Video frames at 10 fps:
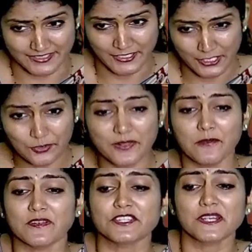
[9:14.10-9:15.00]
to the
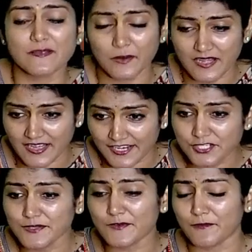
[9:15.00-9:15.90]
wishes or directions
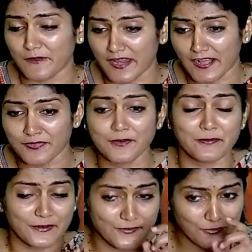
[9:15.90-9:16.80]
of another
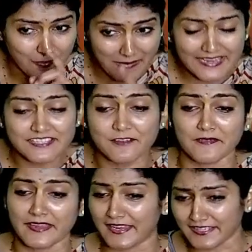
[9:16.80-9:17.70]
person who might have
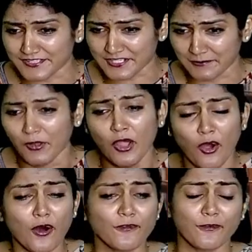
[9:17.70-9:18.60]
engaged him or
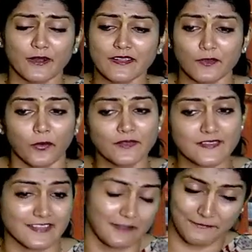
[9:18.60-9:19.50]
for his own
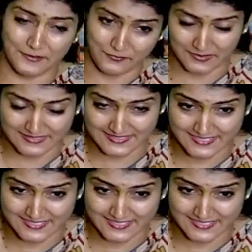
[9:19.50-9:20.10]
self-interest.